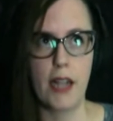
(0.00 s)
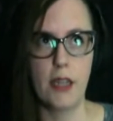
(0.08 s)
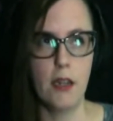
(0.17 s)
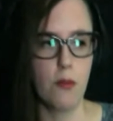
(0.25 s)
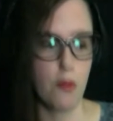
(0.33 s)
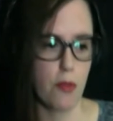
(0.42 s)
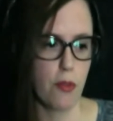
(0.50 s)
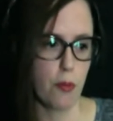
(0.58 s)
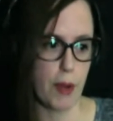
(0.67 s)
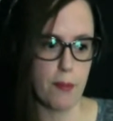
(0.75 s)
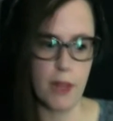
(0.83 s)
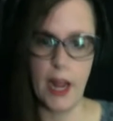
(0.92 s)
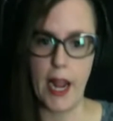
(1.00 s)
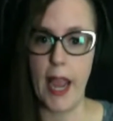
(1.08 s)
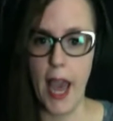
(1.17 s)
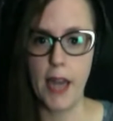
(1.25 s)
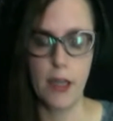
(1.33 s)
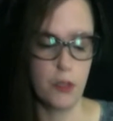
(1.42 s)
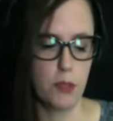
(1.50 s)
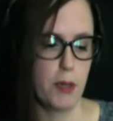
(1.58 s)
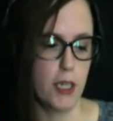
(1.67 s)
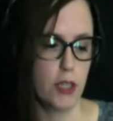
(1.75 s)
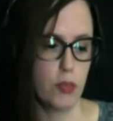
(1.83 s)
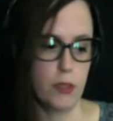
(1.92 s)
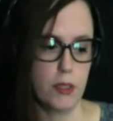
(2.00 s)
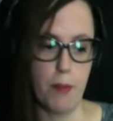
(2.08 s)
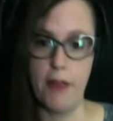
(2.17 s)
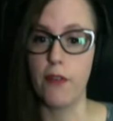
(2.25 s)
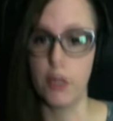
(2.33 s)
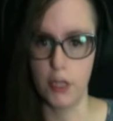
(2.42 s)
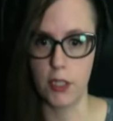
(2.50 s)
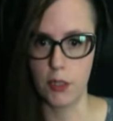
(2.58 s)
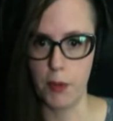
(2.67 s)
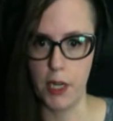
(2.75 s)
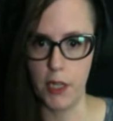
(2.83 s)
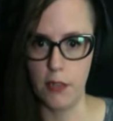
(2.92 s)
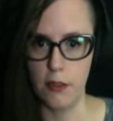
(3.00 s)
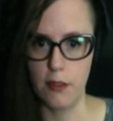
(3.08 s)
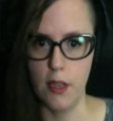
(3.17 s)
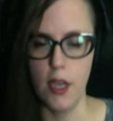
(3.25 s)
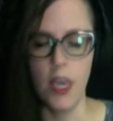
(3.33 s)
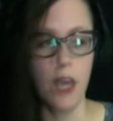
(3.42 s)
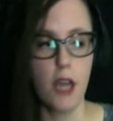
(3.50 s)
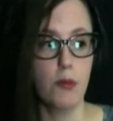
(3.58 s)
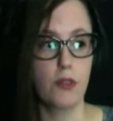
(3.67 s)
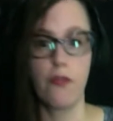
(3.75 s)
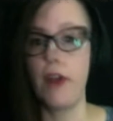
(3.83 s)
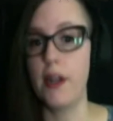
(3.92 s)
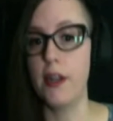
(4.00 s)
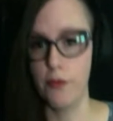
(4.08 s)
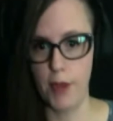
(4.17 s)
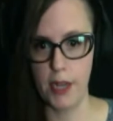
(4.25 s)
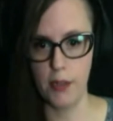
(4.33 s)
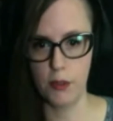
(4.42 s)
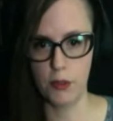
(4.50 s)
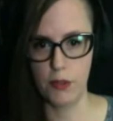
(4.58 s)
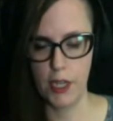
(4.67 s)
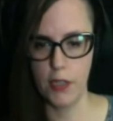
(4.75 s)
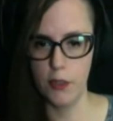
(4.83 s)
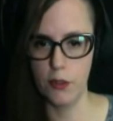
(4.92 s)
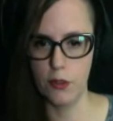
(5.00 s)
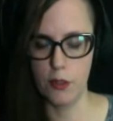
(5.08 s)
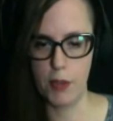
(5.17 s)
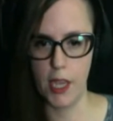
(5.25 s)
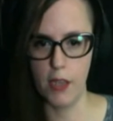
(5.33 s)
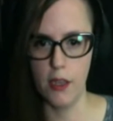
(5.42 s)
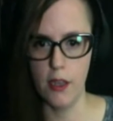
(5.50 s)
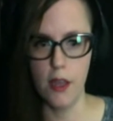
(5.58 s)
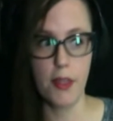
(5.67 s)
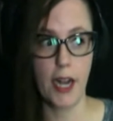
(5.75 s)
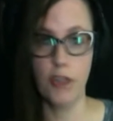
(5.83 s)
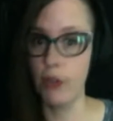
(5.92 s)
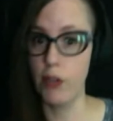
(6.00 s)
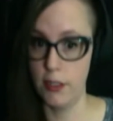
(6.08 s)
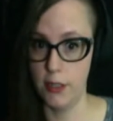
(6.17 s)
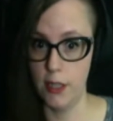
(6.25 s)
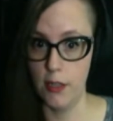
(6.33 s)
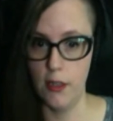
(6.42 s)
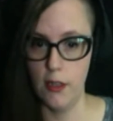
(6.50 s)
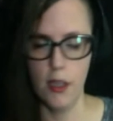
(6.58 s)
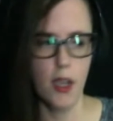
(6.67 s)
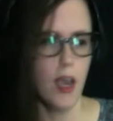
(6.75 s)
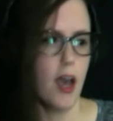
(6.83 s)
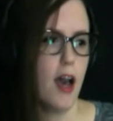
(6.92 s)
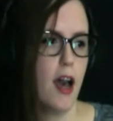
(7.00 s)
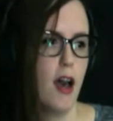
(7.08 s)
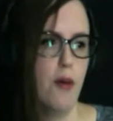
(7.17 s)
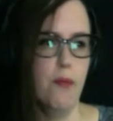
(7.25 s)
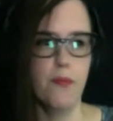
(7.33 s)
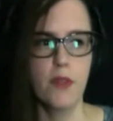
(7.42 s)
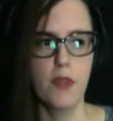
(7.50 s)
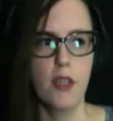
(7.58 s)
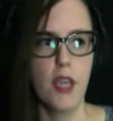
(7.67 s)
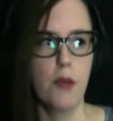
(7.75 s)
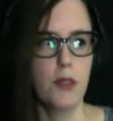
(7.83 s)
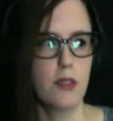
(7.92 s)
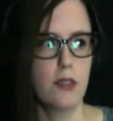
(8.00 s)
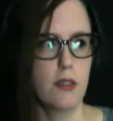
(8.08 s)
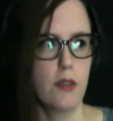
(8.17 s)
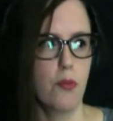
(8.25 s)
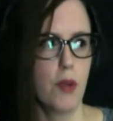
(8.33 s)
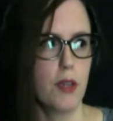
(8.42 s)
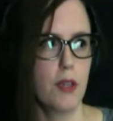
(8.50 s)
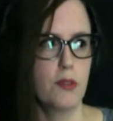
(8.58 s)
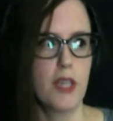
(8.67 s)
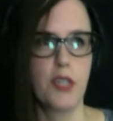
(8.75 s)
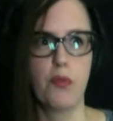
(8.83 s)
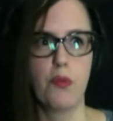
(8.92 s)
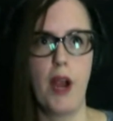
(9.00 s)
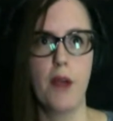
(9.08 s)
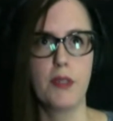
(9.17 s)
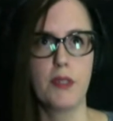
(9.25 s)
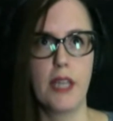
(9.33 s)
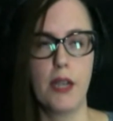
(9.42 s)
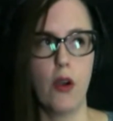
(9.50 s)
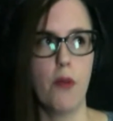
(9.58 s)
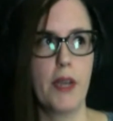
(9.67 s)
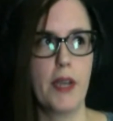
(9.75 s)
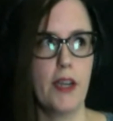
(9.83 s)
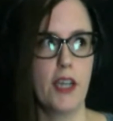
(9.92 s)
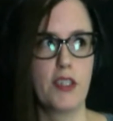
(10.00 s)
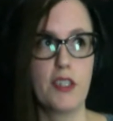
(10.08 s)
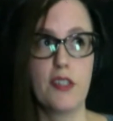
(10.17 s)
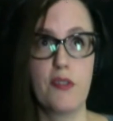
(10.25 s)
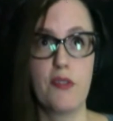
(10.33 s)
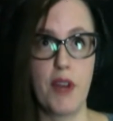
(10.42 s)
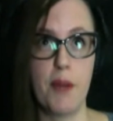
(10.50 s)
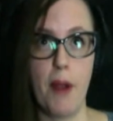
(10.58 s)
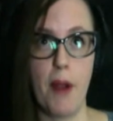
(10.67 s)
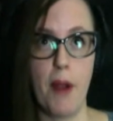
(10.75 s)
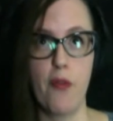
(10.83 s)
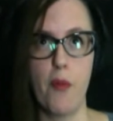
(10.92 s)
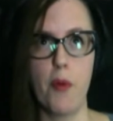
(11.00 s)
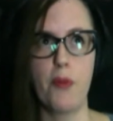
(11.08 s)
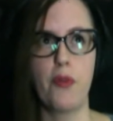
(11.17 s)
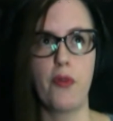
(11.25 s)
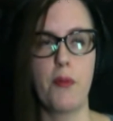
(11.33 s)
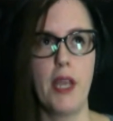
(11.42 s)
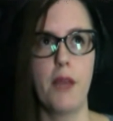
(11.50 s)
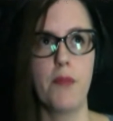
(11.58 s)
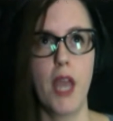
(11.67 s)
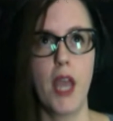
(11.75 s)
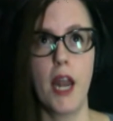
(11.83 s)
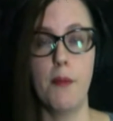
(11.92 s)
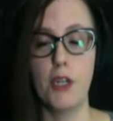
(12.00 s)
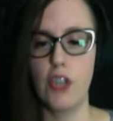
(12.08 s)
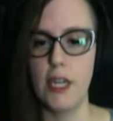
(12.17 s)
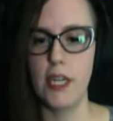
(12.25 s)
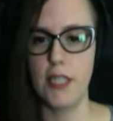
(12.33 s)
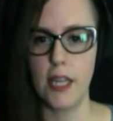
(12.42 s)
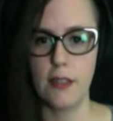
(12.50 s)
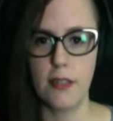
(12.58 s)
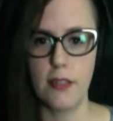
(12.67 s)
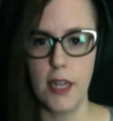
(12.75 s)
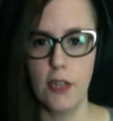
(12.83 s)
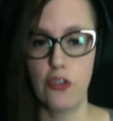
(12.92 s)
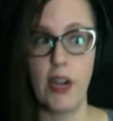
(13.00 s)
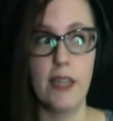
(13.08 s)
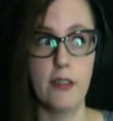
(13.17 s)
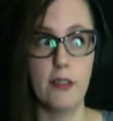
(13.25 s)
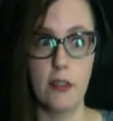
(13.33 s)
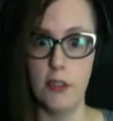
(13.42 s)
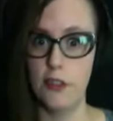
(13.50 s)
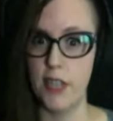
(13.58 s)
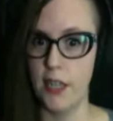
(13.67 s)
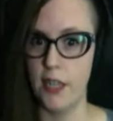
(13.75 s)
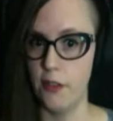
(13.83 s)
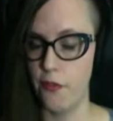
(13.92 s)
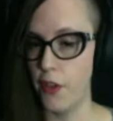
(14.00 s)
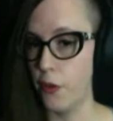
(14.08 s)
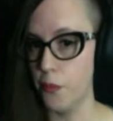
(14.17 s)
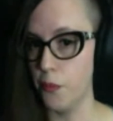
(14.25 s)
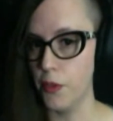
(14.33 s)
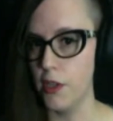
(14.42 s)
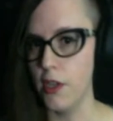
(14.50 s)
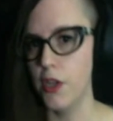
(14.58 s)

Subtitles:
fact that the rape that I had experienced was my first experience, and it was a friend of mine that was very close to me, that I trusted. It was one of those things where I was like, oh my gosh, this is a very powerful moment for me, and I'm going to try to take this in and try to still understand the film.